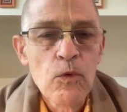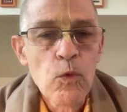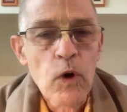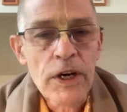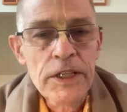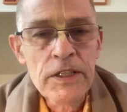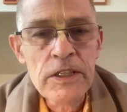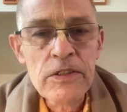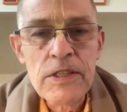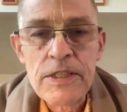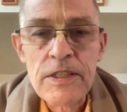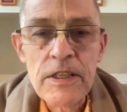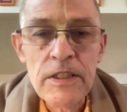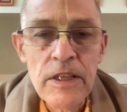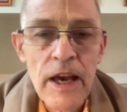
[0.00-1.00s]
One is
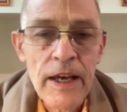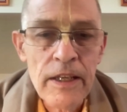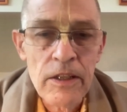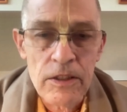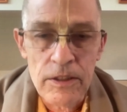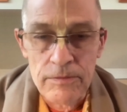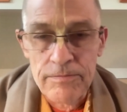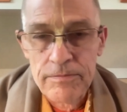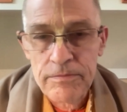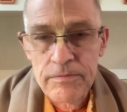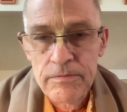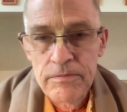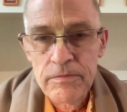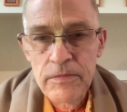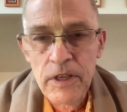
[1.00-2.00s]
denial
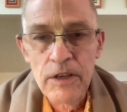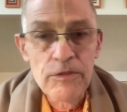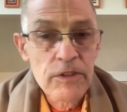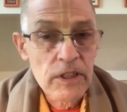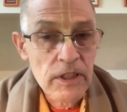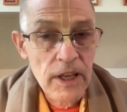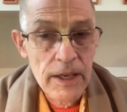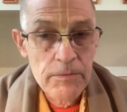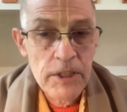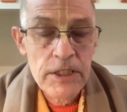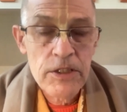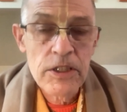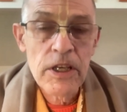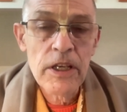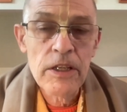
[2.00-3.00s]
of
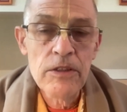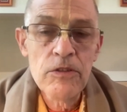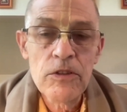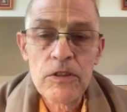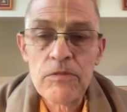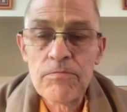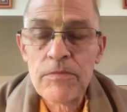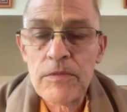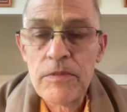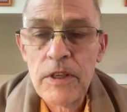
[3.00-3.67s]
climate change,